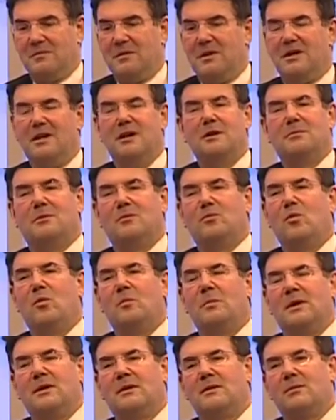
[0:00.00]
global
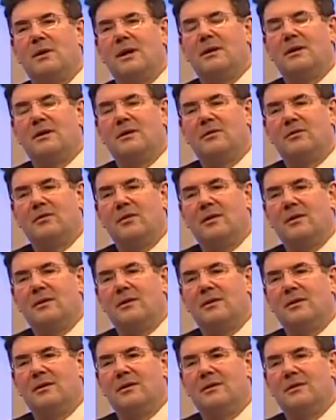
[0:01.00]
warming quangos are
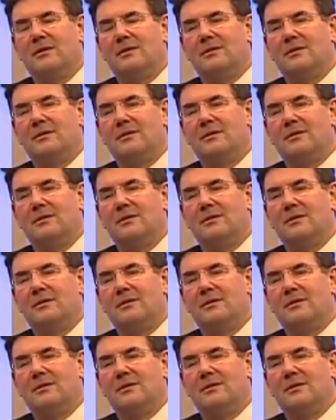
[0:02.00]
the...